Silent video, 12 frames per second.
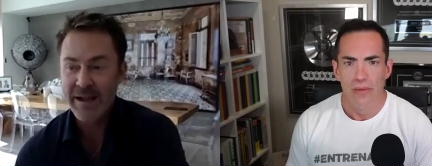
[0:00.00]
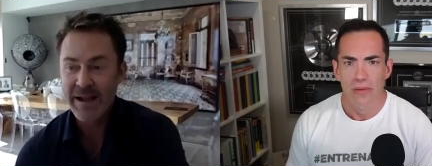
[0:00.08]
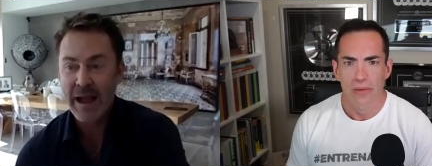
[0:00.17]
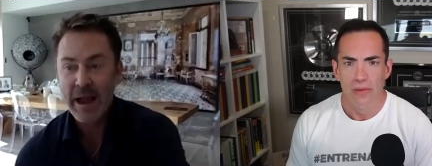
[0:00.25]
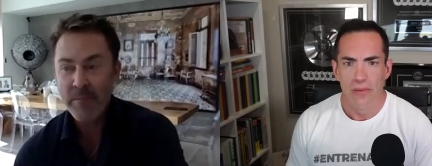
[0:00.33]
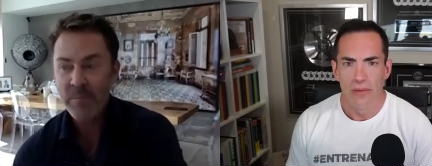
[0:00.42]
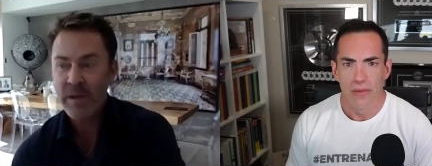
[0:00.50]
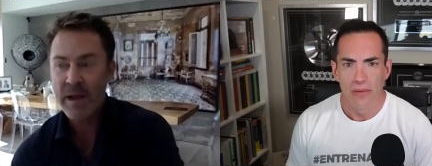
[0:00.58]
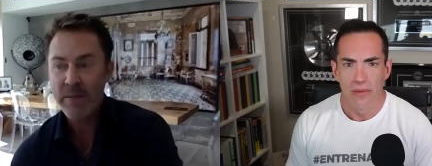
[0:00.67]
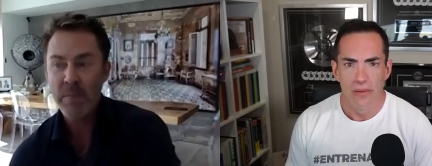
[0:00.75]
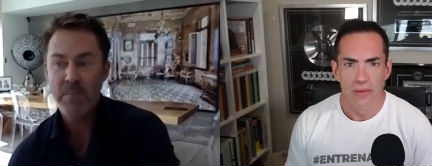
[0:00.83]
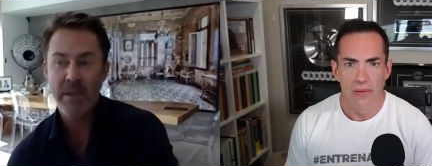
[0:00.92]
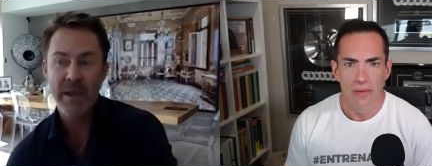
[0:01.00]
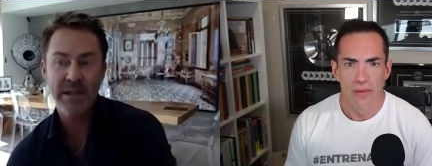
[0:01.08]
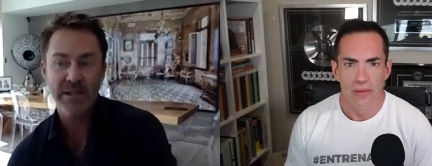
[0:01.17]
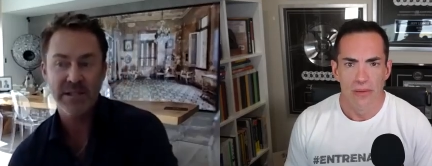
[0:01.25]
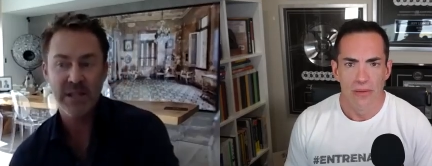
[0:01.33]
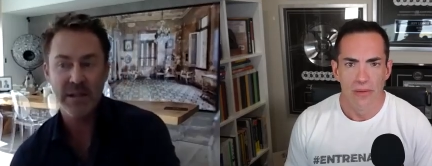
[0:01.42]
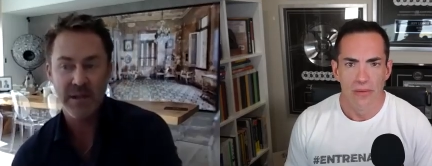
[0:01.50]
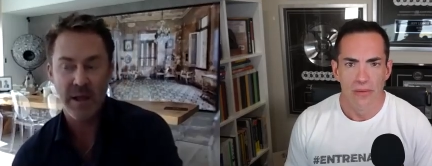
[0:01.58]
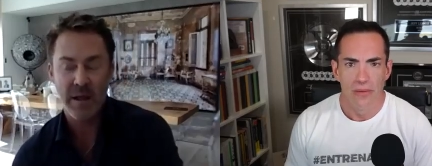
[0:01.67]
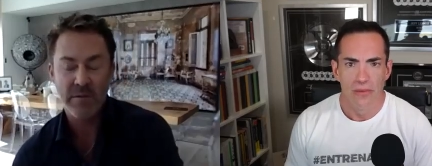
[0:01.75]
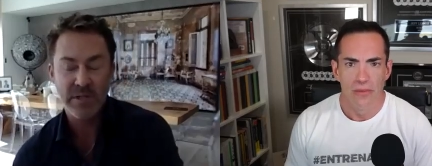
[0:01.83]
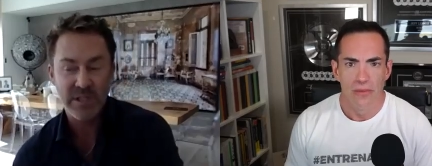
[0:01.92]
Speaker 1: I'm I'm amazed that the,
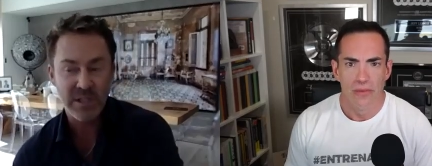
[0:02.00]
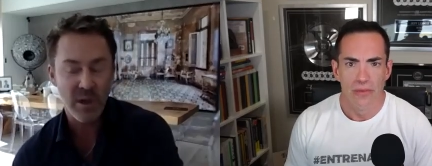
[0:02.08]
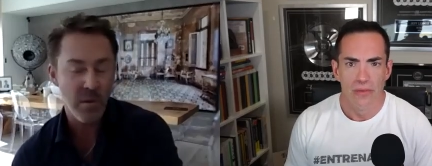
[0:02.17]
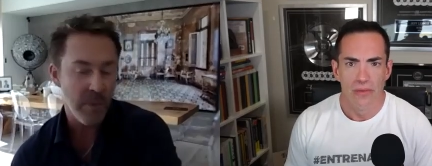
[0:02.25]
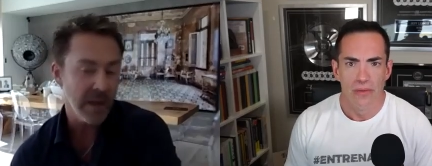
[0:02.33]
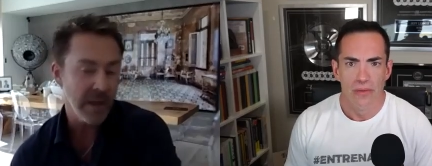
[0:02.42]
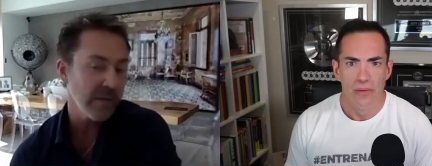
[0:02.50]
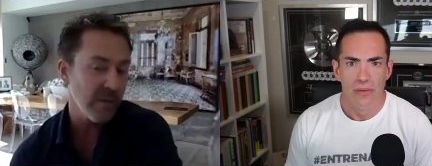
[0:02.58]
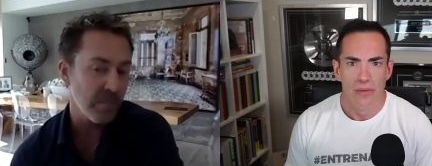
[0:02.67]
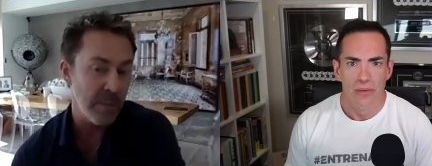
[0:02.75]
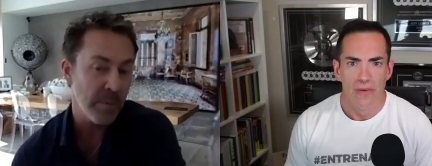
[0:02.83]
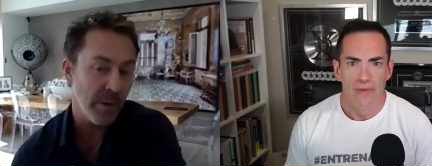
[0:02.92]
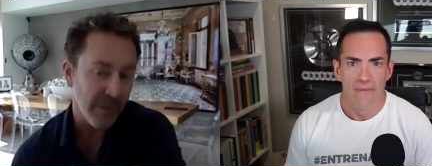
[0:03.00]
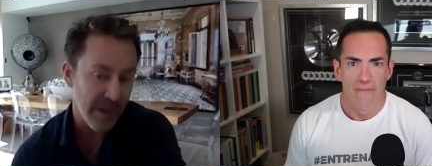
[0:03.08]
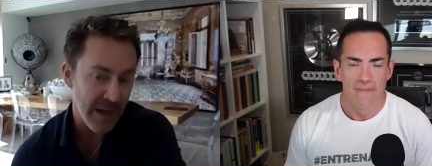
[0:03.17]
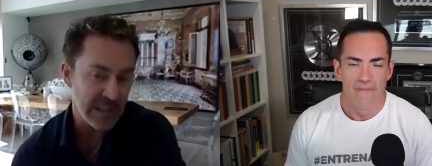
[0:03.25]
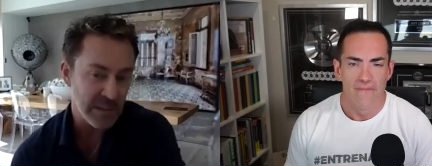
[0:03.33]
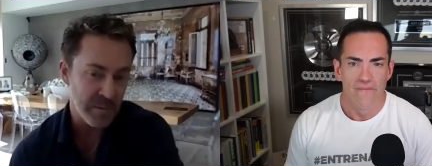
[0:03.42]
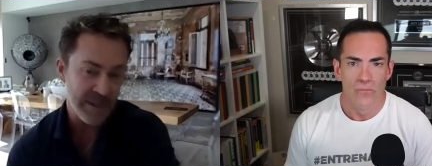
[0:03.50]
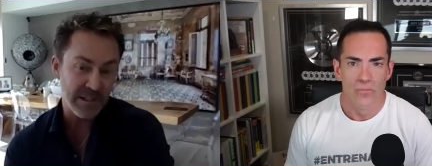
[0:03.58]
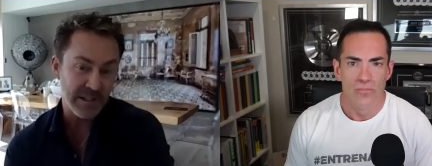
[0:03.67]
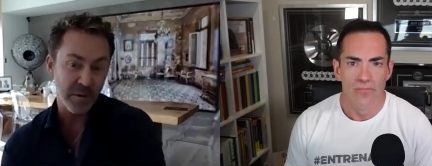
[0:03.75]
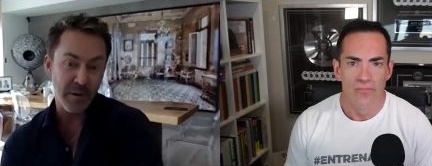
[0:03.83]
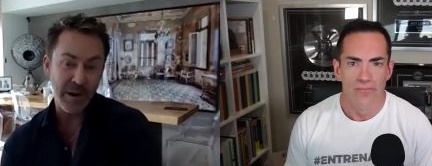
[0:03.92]
so many of the people that I speak
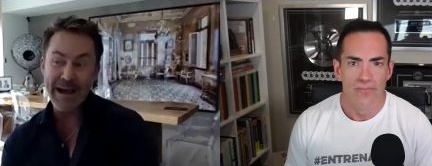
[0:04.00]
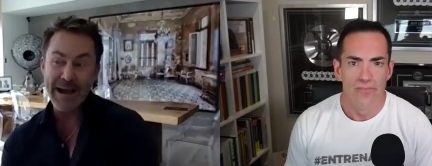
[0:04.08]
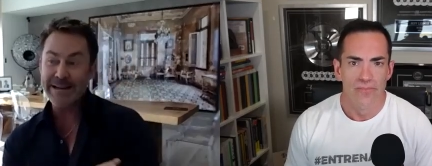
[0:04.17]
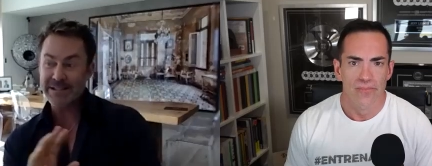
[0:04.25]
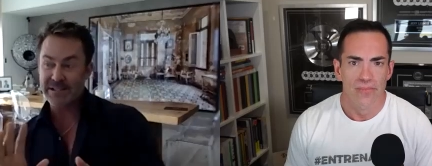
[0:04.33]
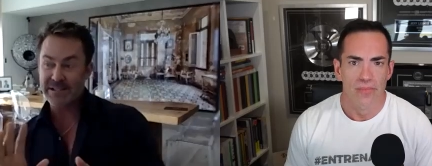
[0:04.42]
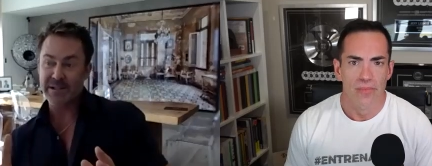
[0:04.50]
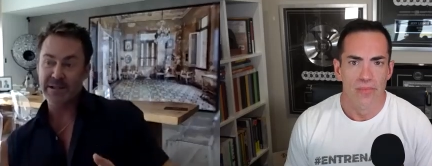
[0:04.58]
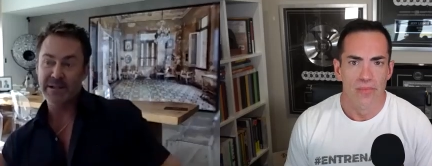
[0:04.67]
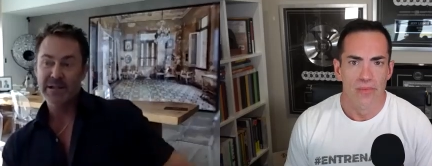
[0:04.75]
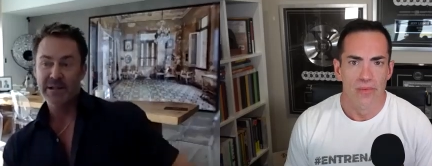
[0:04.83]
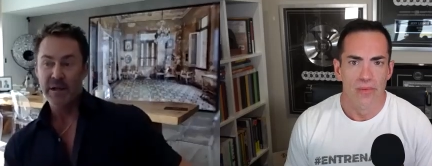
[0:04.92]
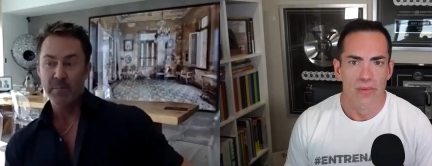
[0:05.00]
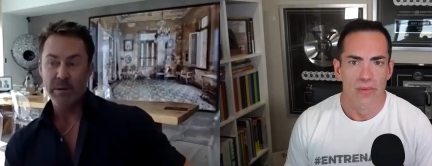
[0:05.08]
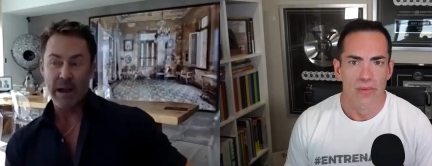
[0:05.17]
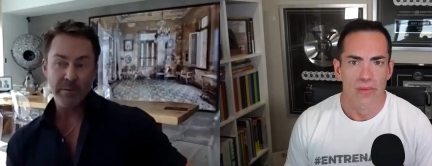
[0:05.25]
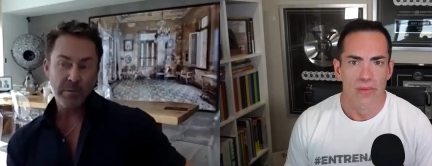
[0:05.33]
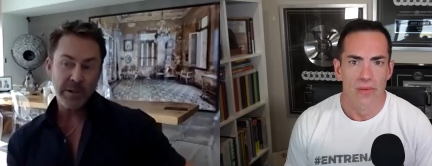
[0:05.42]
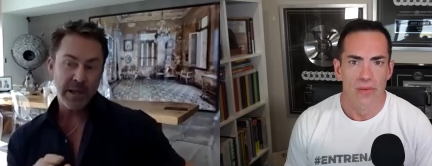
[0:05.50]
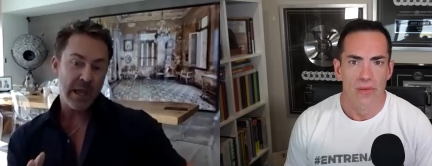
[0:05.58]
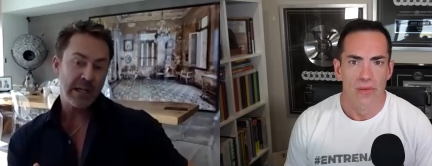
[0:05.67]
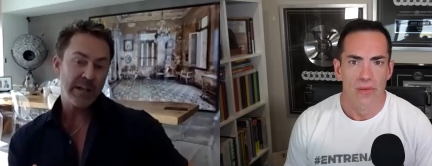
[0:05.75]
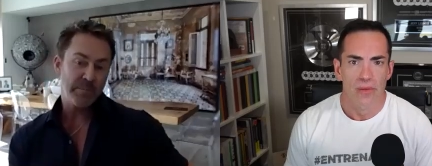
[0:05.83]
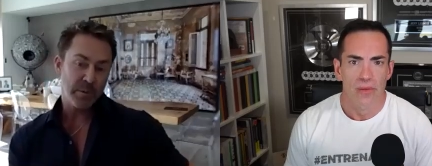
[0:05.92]
to, honestly, probably
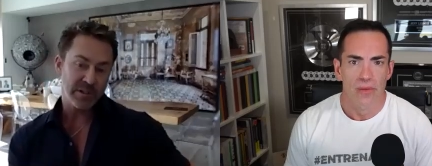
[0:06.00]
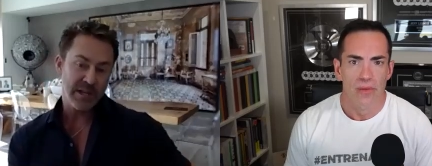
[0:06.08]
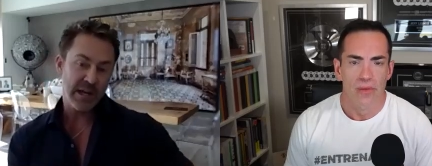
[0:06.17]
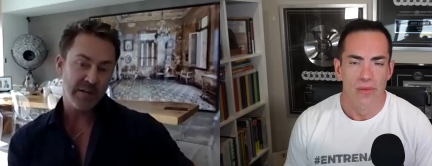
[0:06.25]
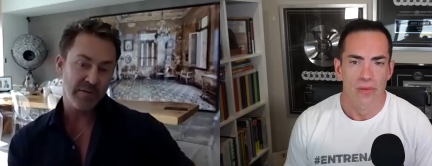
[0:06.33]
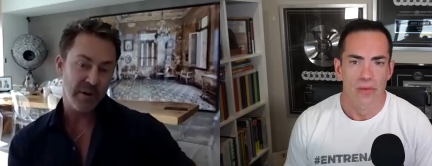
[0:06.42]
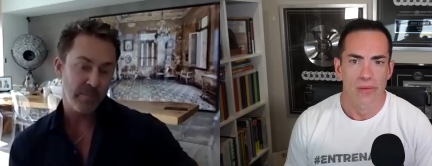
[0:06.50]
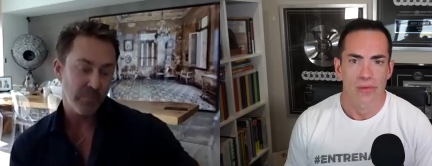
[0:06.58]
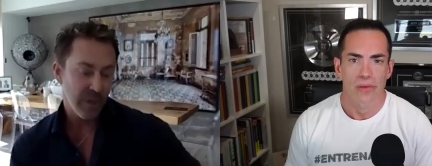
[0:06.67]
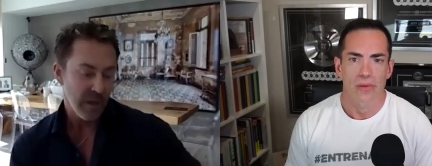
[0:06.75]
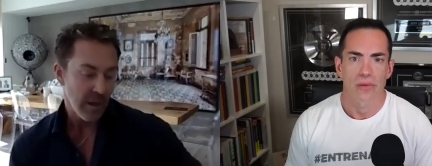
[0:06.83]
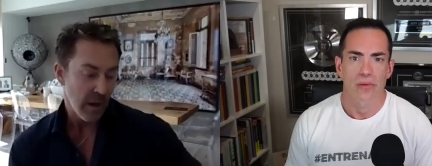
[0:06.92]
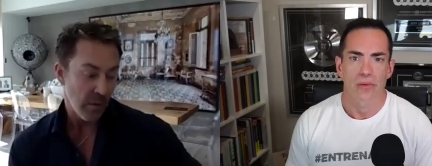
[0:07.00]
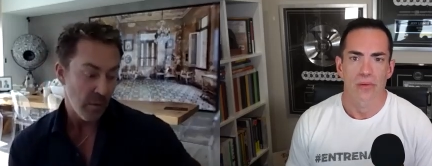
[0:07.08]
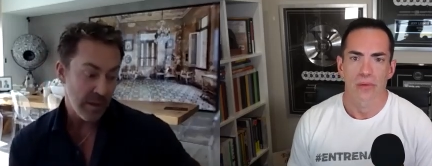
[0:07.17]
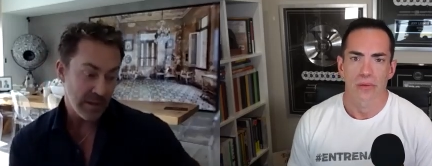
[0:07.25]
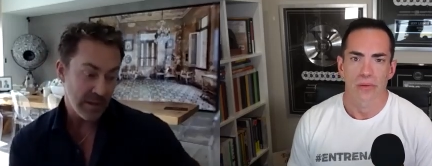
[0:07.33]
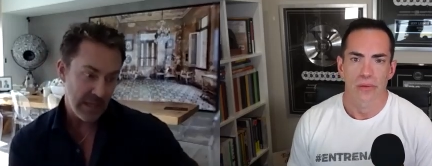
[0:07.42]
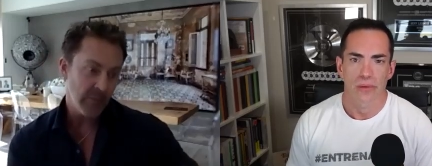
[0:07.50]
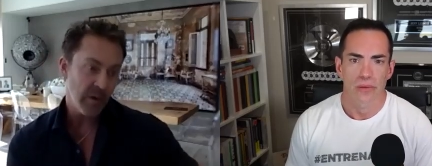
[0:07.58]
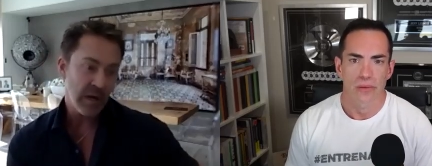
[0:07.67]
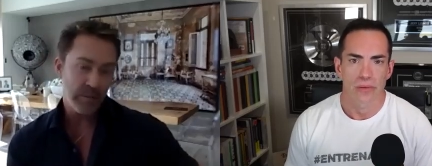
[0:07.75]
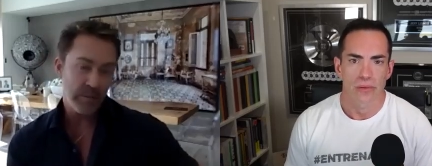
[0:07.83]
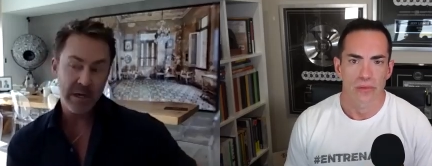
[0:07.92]
80% of them, when they say they
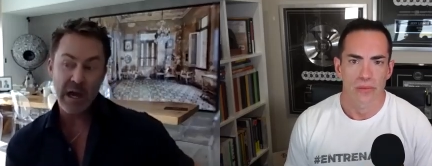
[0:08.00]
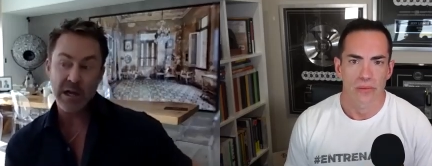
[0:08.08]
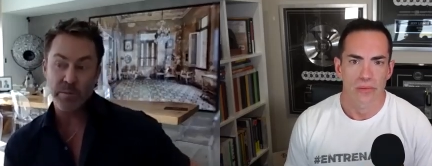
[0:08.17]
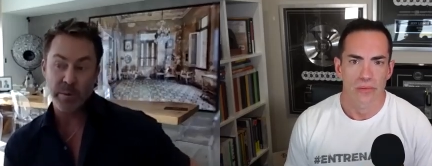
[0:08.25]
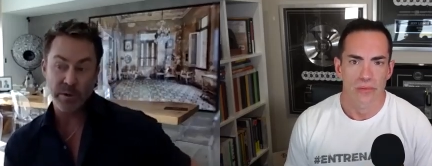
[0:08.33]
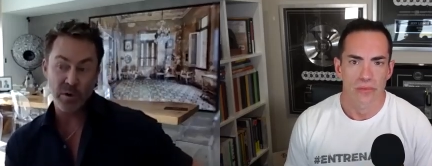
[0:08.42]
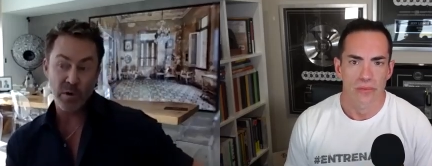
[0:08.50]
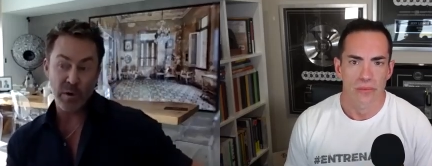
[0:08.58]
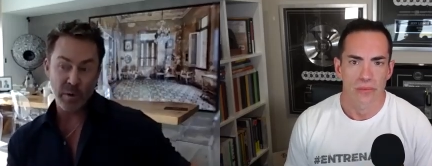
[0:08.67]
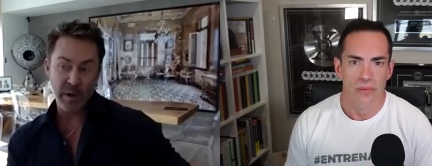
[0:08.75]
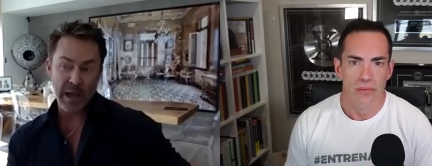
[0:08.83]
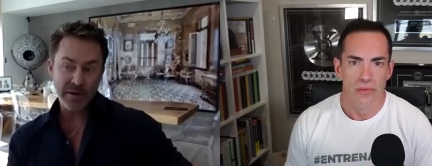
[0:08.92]
want to be an entrepreneur, I